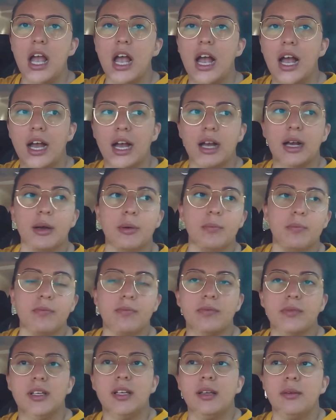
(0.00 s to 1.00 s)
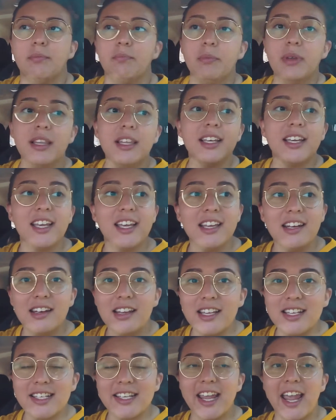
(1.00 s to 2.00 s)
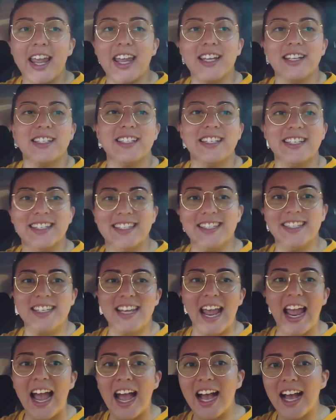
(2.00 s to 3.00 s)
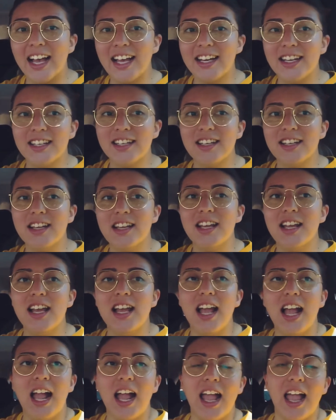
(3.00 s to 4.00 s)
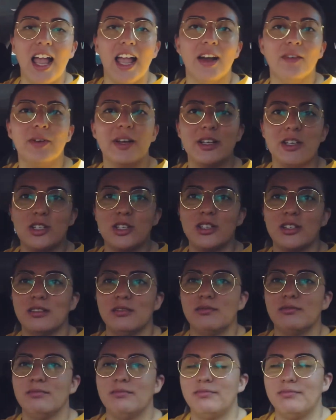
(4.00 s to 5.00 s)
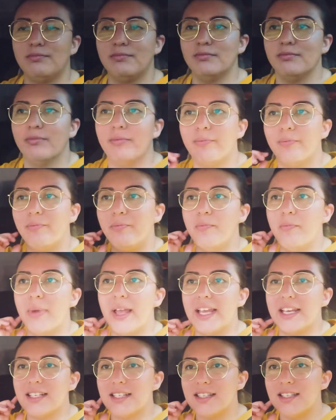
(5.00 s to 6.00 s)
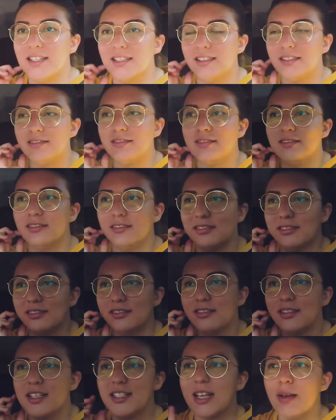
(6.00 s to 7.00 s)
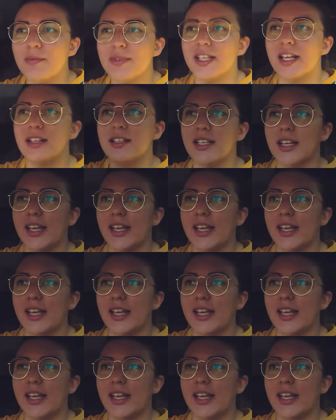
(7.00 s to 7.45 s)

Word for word: Um, Milligan is Kate's dad, which makes some sense, I